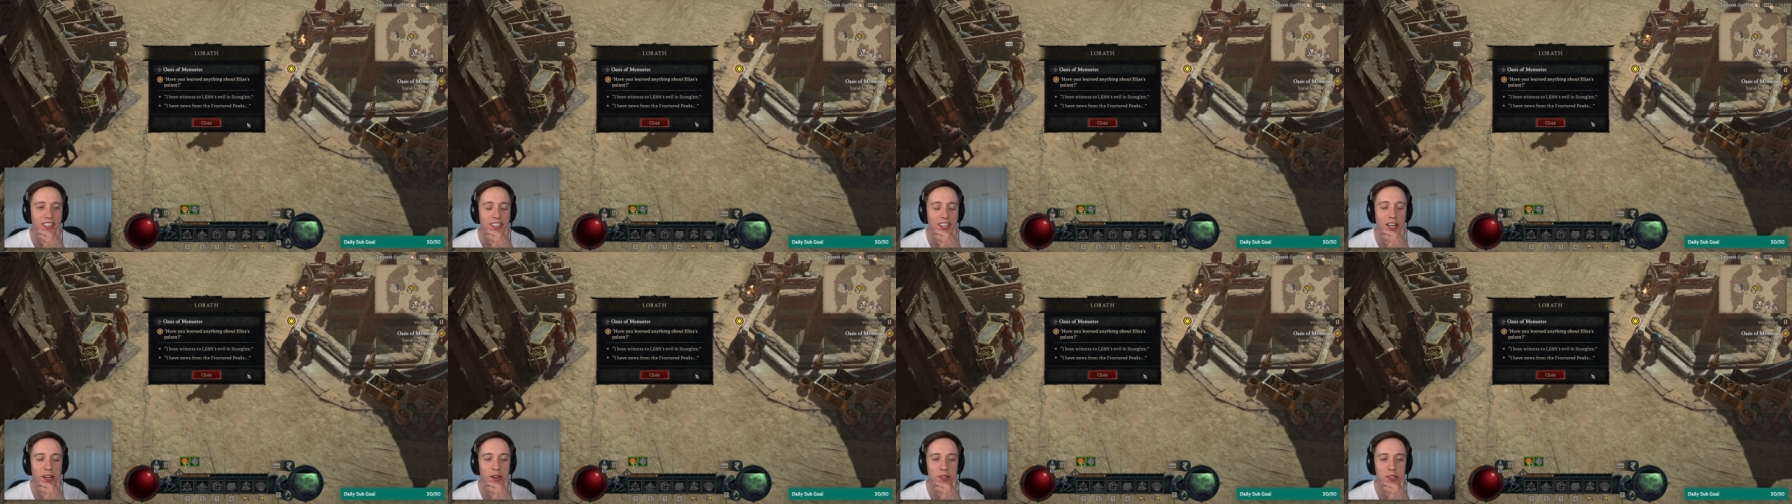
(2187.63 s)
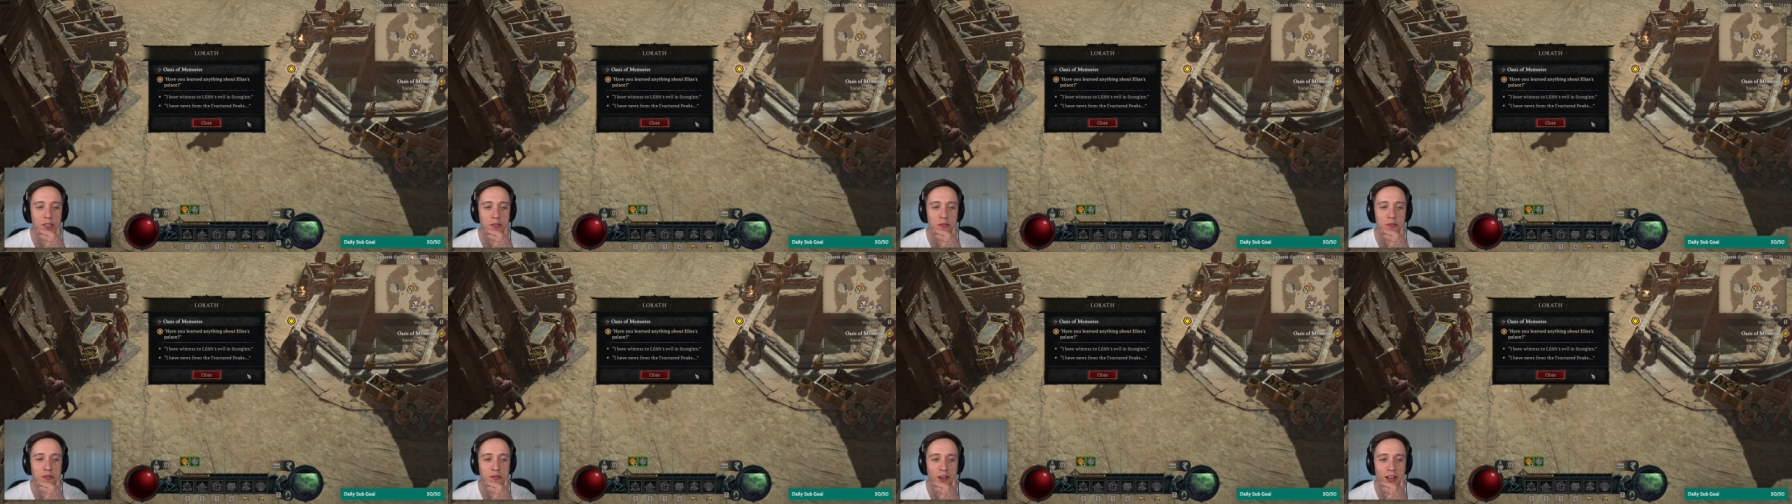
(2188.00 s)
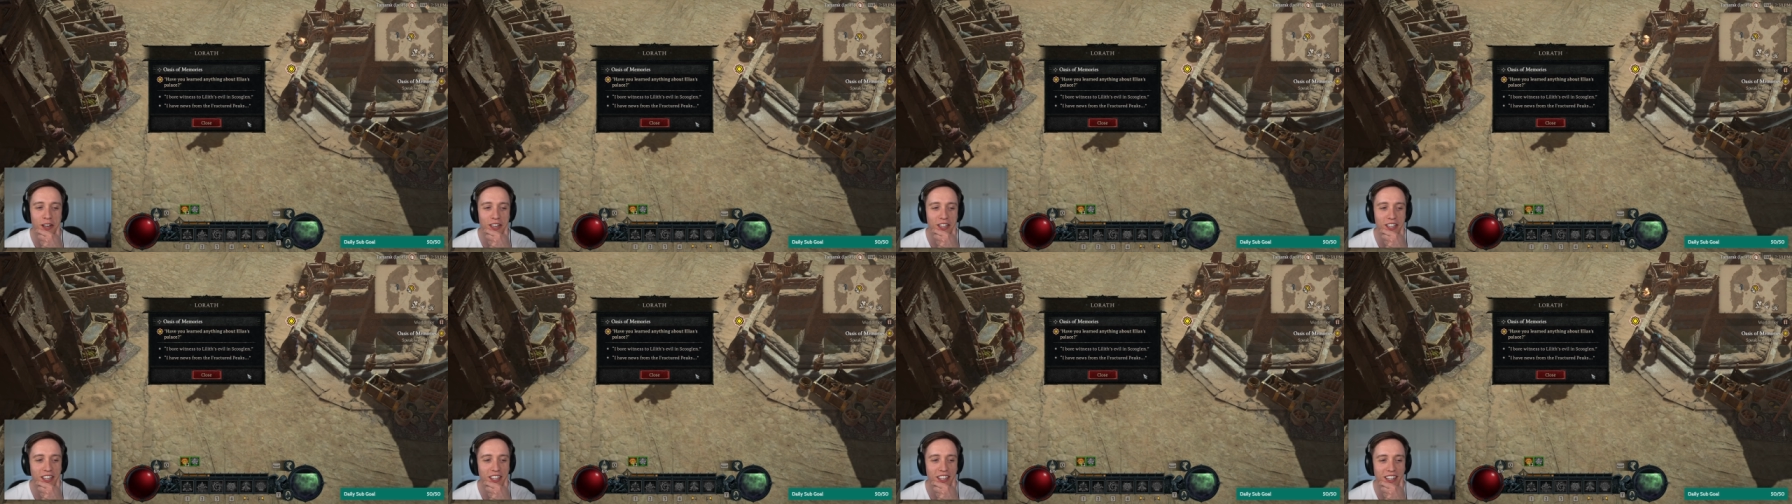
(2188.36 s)
It was a
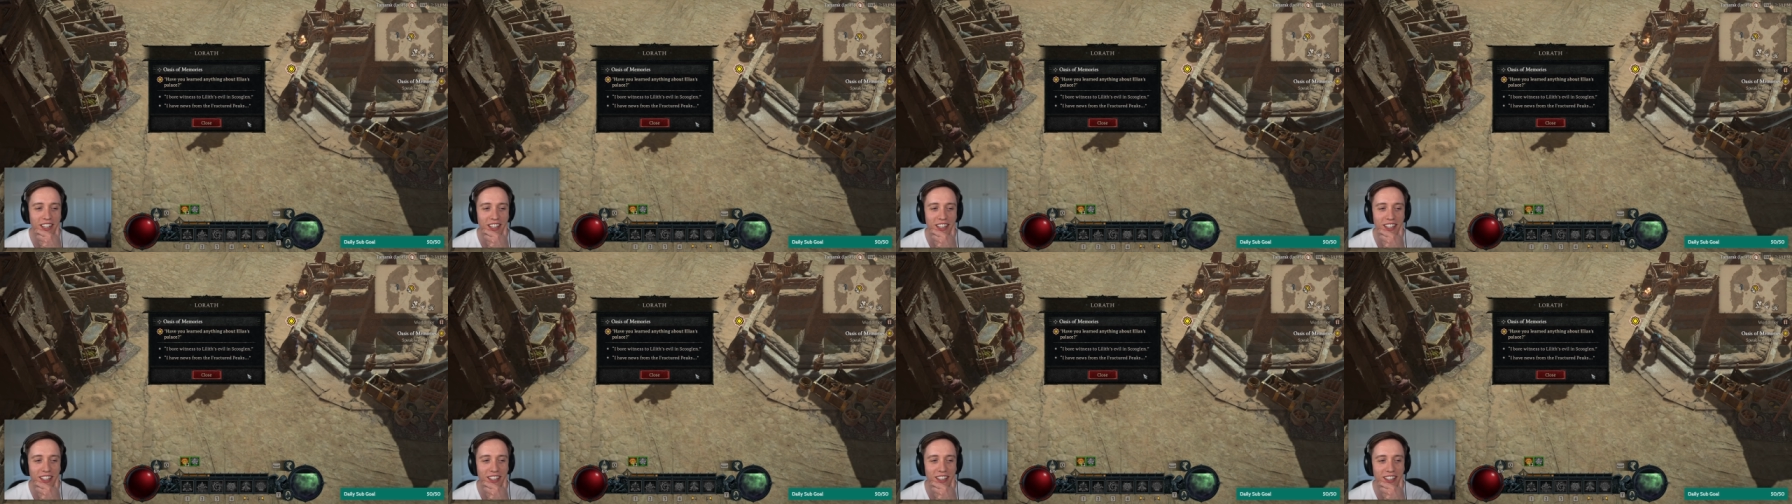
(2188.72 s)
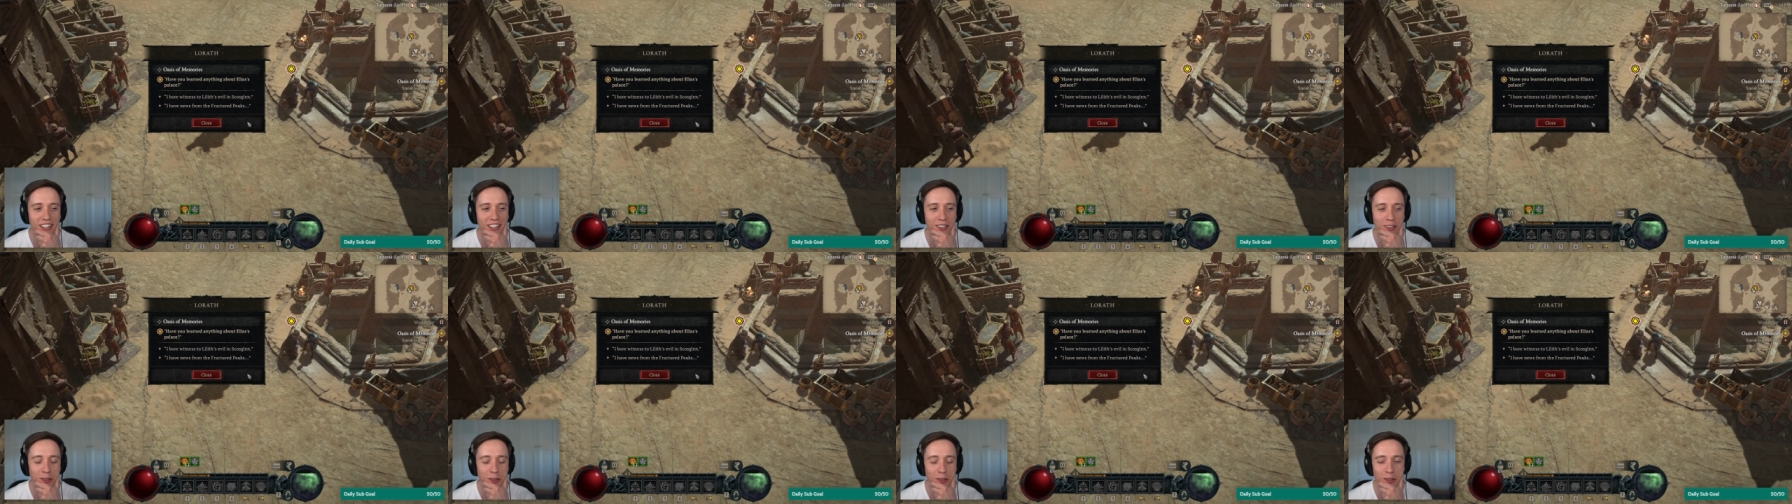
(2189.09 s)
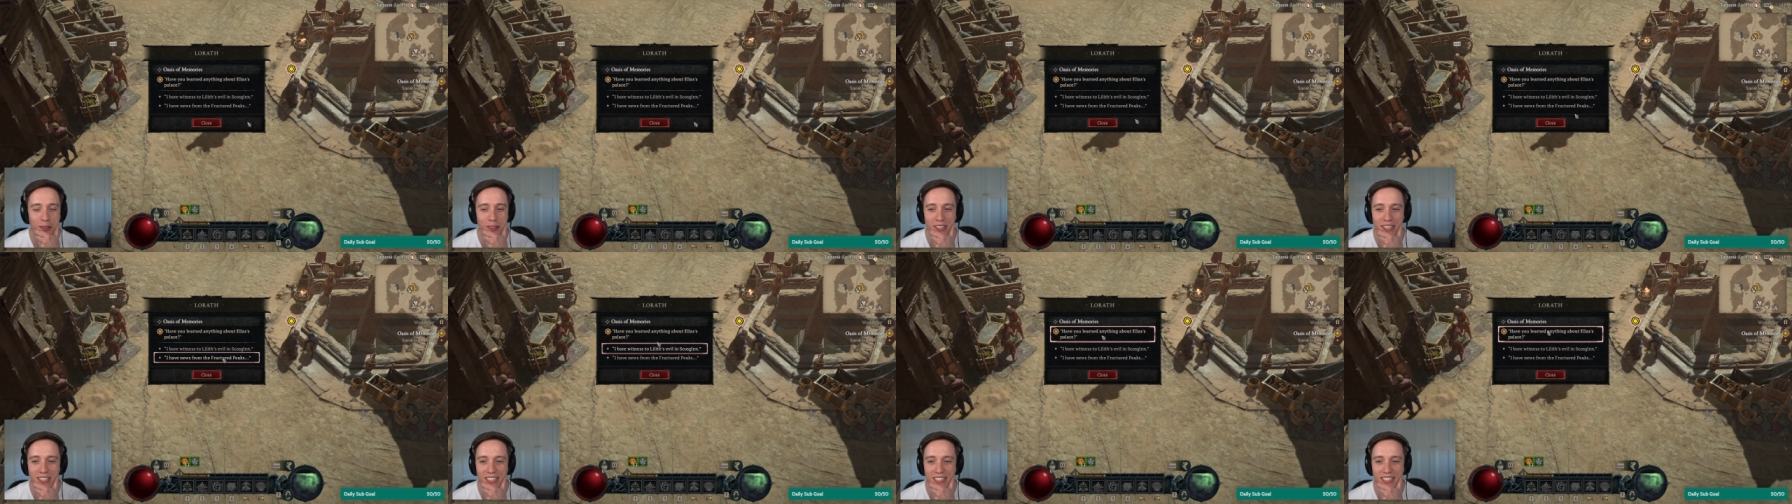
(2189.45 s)
funny uh,
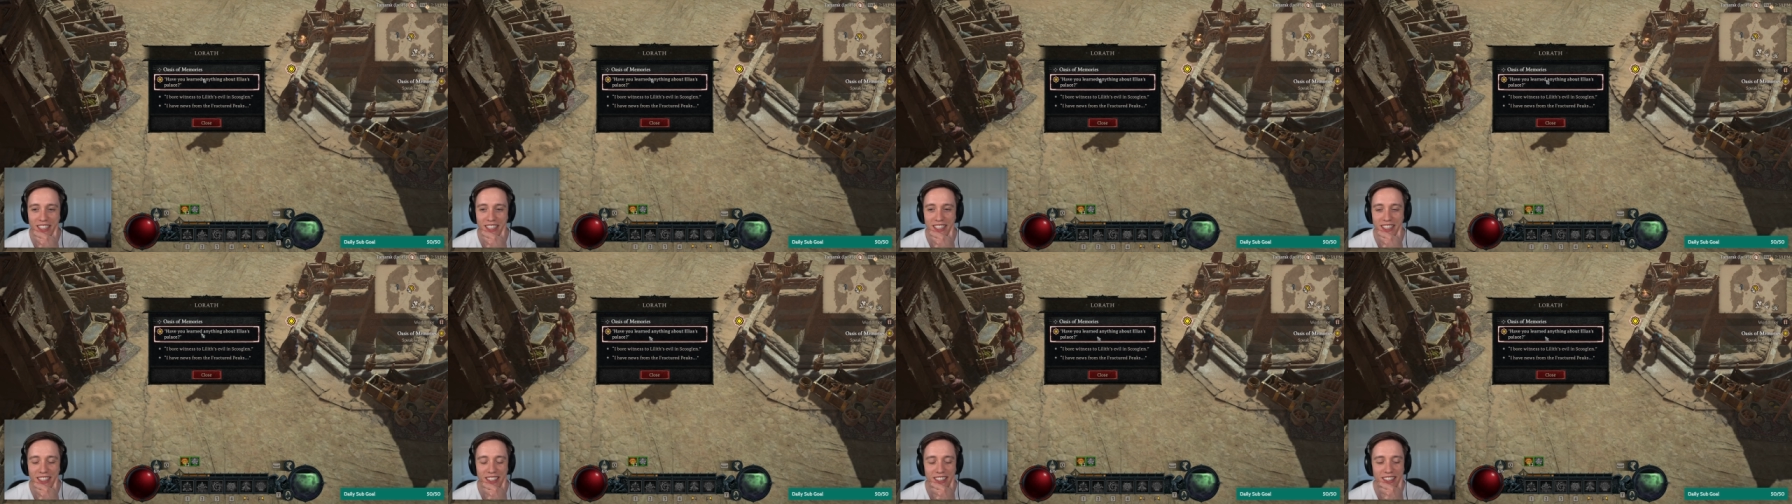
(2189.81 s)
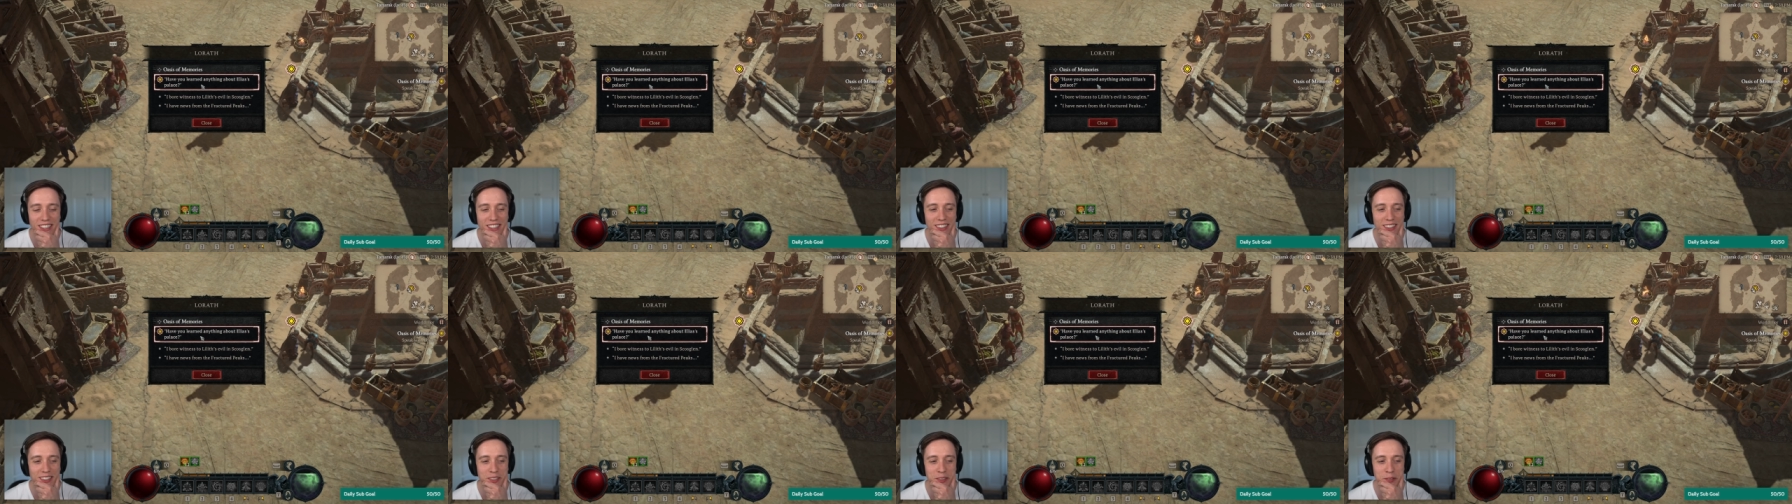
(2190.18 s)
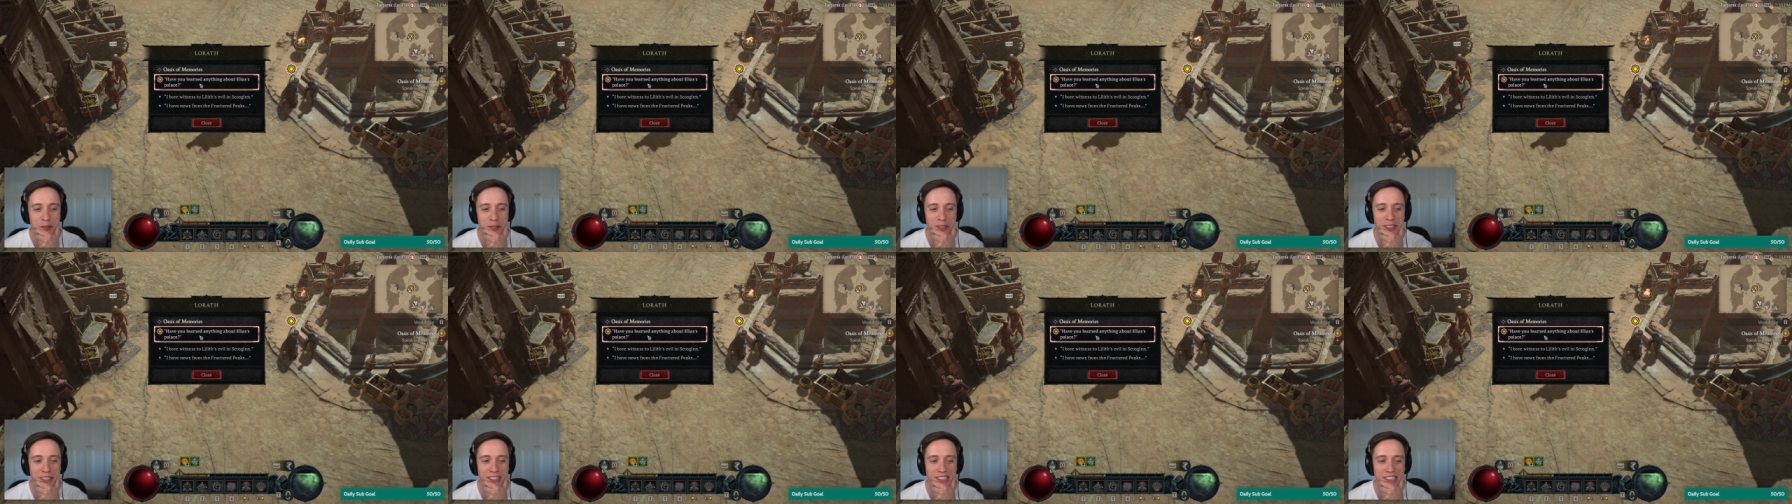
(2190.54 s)
little uh,
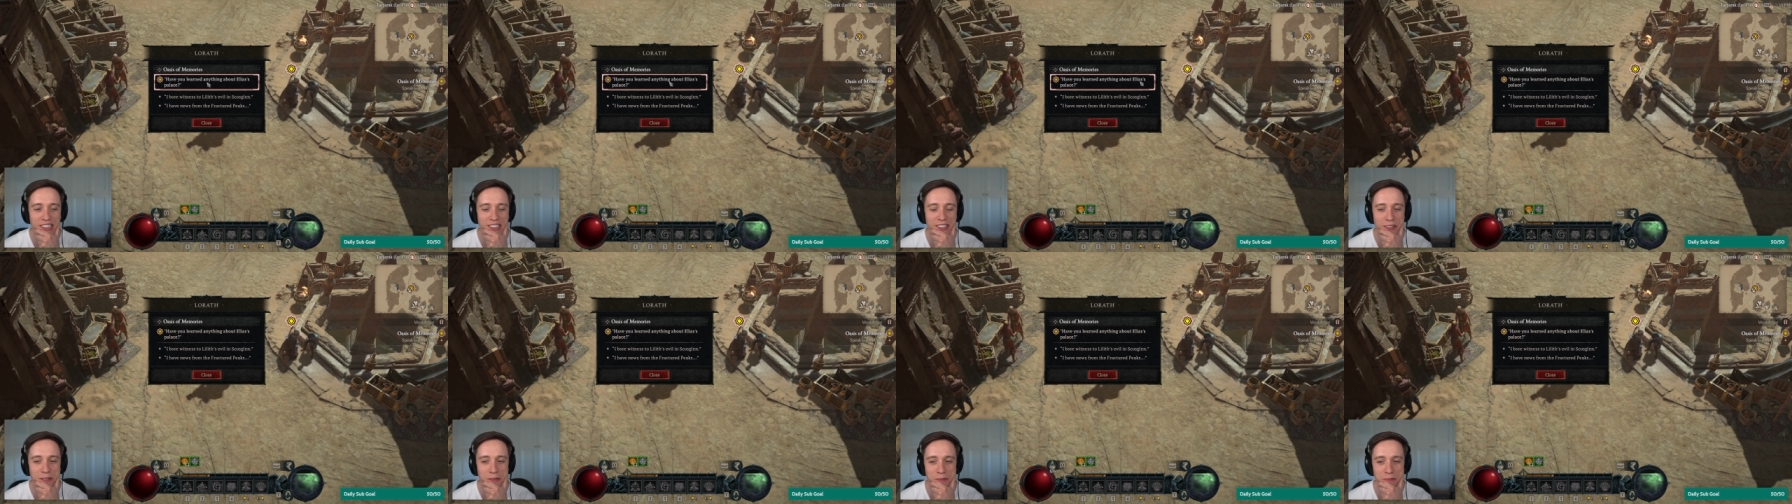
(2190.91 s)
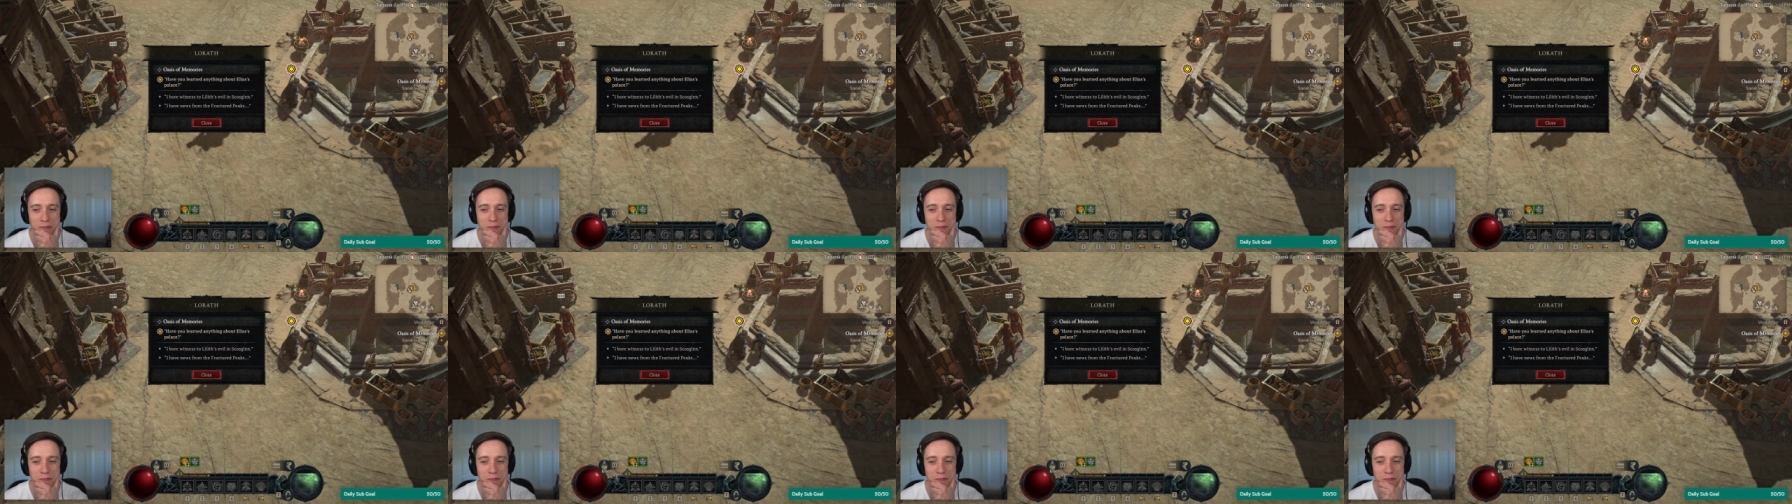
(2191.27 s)
event though.